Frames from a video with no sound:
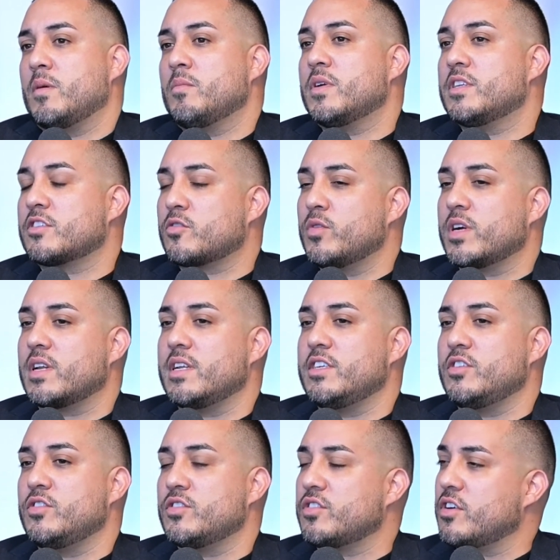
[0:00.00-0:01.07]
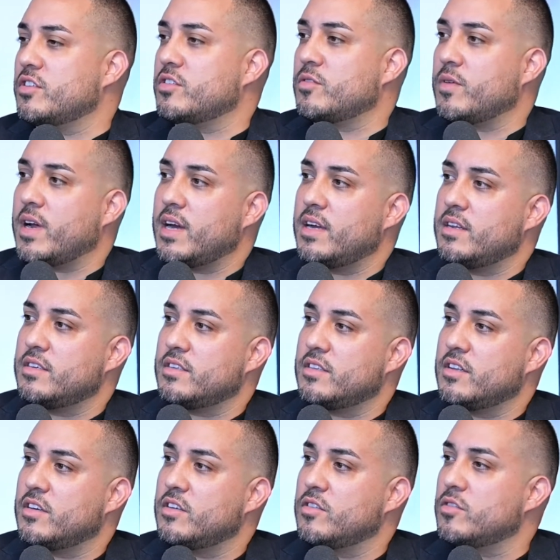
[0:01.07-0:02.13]
But as quickly as you start to rise,
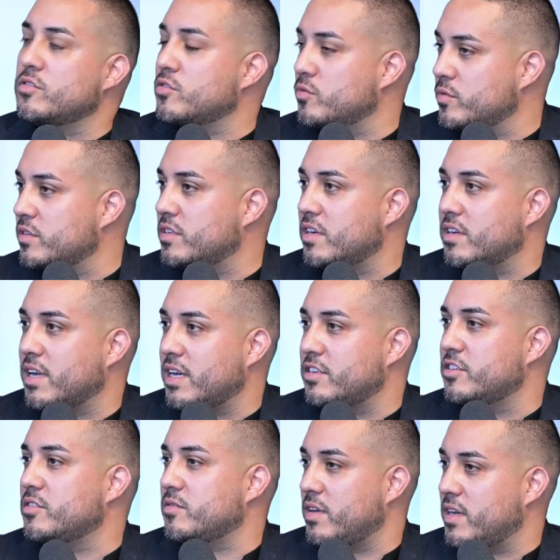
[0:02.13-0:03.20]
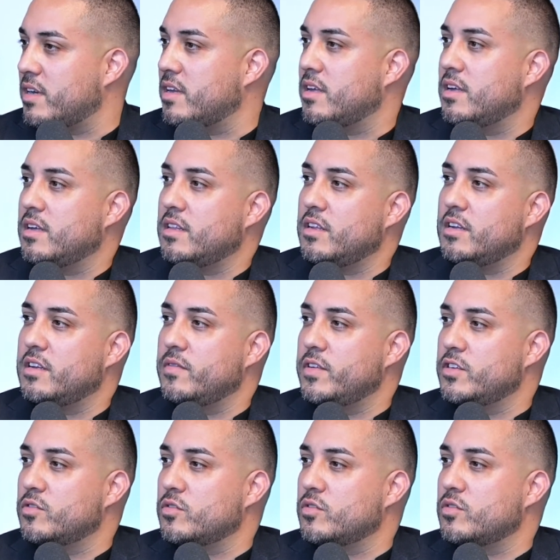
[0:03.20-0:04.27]
there are those who will tug at you, right? The
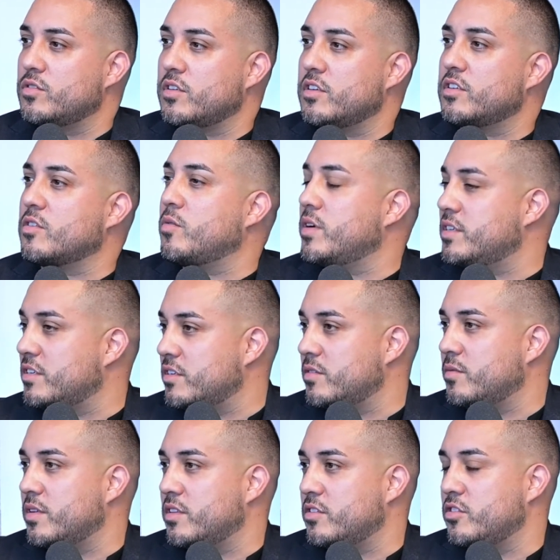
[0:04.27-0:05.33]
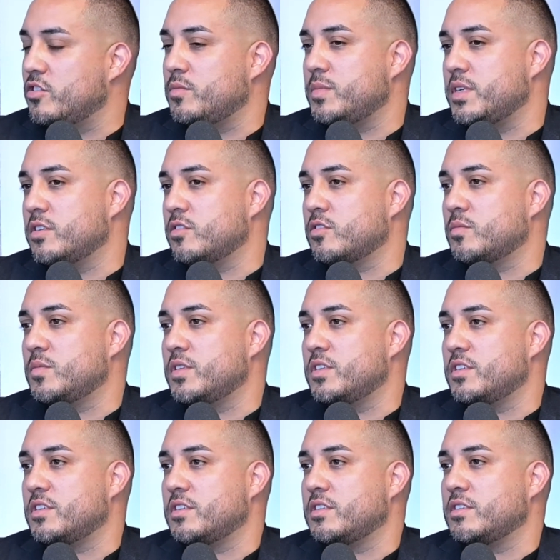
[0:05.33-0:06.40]
individuals who will start to question whether you should be in those
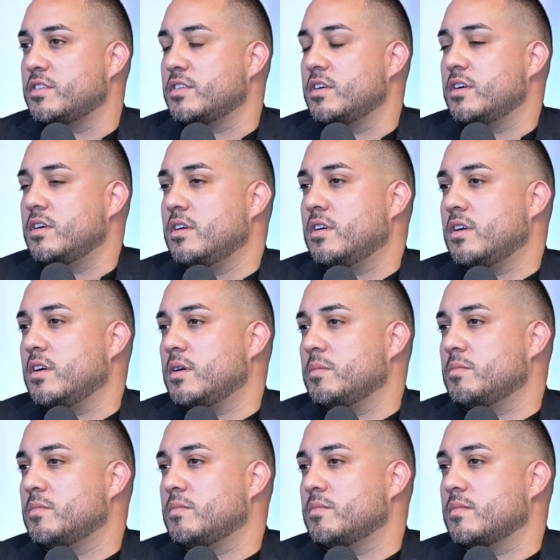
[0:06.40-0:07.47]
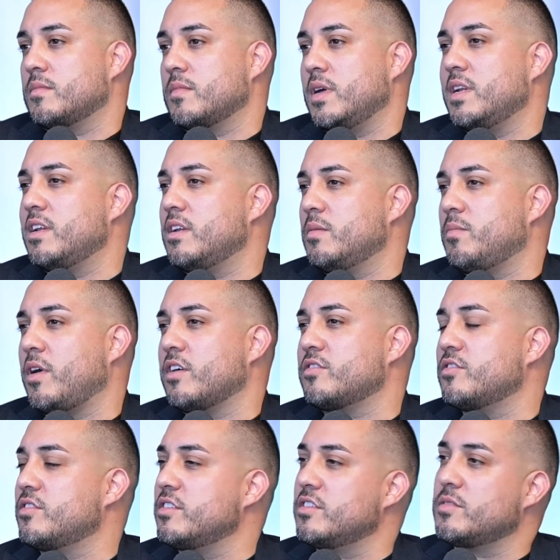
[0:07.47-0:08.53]
positions. And then
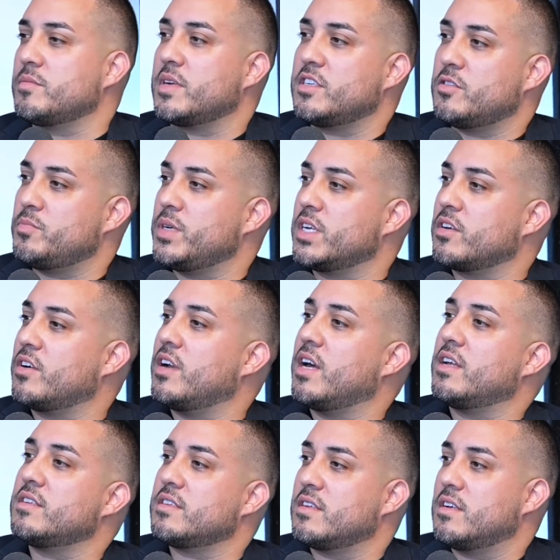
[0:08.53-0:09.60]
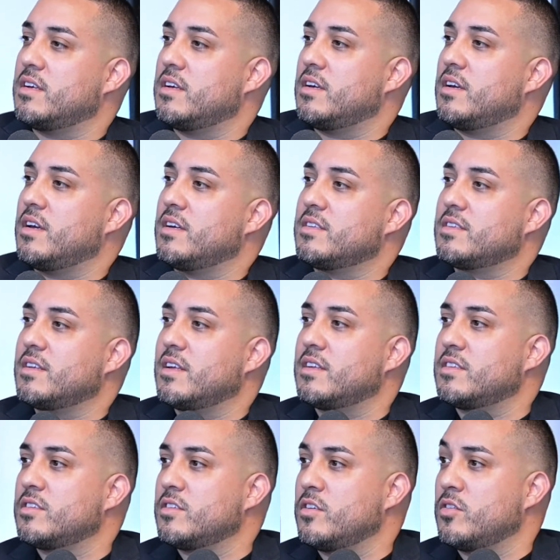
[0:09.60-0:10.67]
imposter syndrome gets bigger as
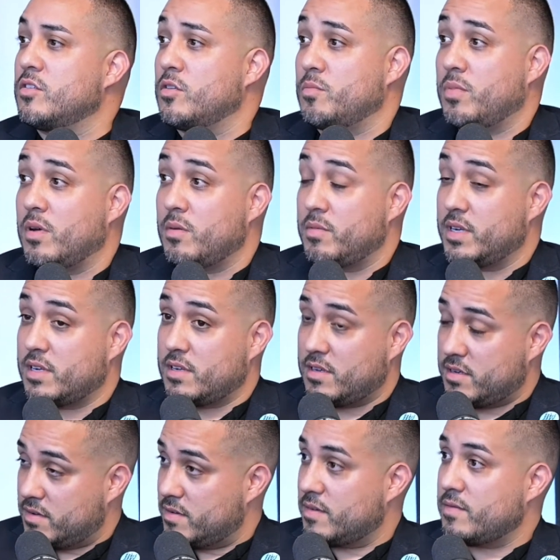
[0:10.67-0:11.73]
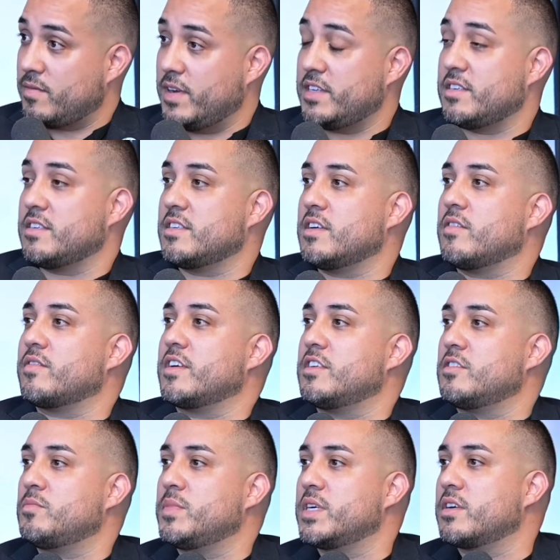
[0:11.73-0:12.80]
your public facing self
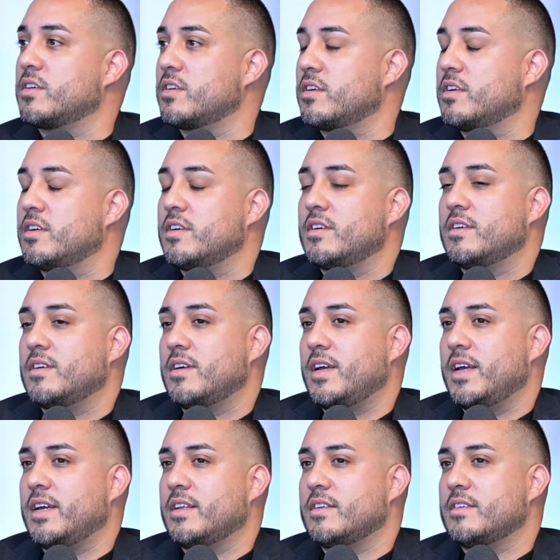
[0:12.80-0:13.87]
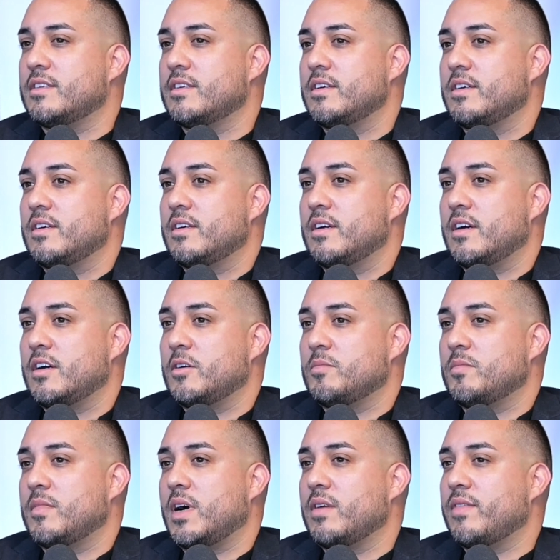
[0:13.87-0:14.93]
gets bigger. And
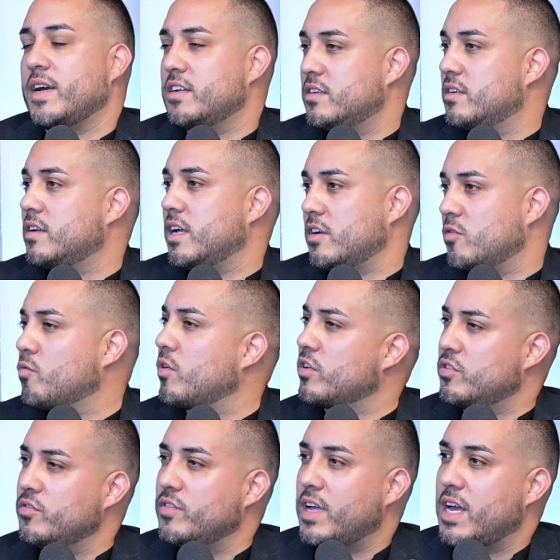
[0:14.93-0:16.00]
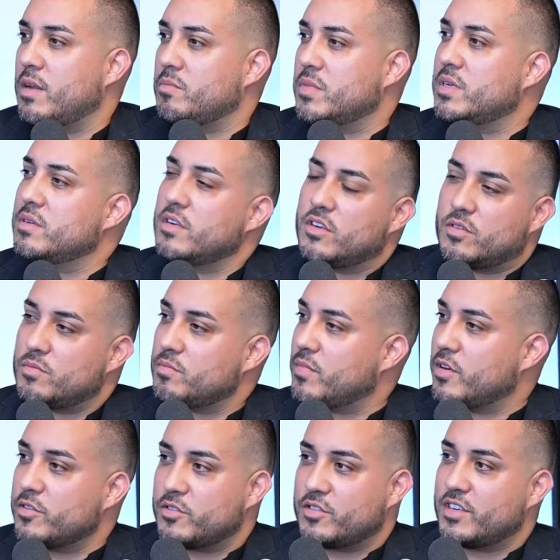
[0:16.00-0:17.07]
I've had to work through that, but
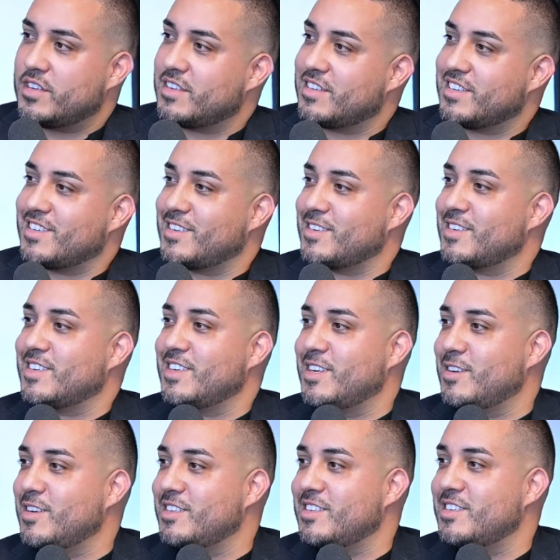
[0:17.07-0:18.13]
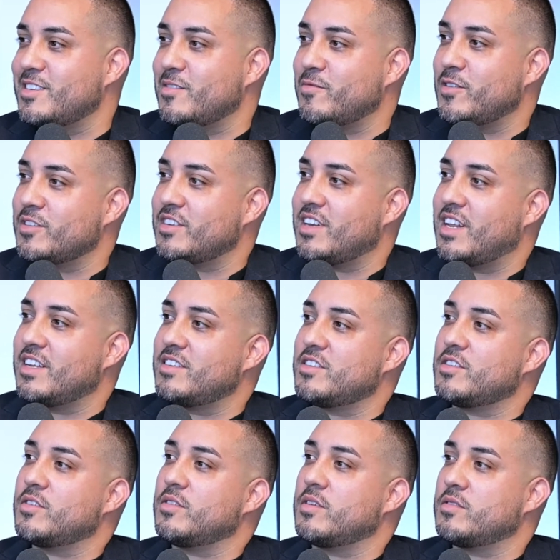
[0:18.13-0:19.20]
poetry lends itself well to that.
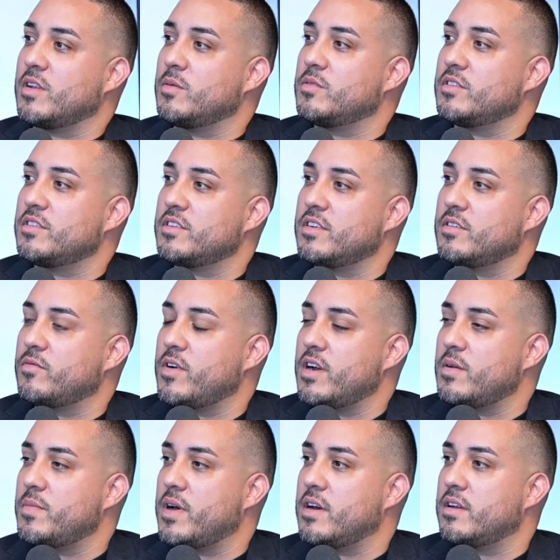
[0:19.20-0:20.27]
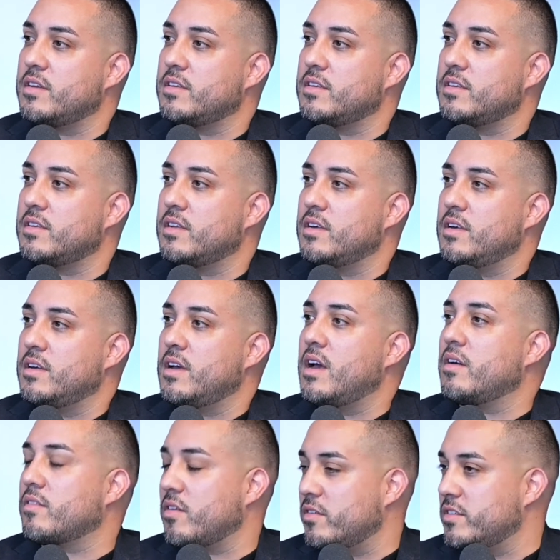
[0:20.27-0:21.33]
So I was able to sit and write about it and
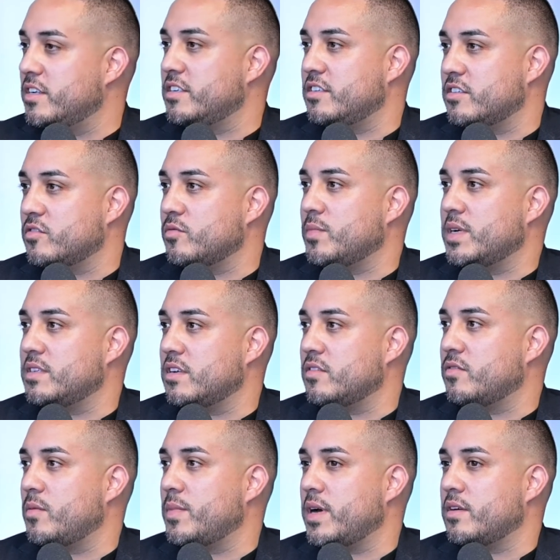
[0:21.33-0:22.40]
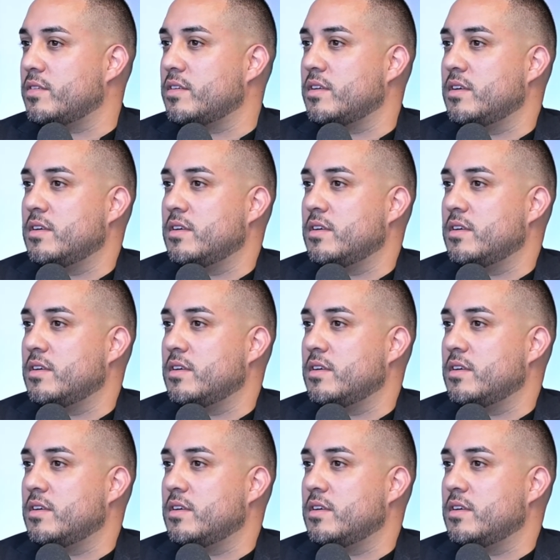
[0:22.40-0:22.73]
have conversations with myself about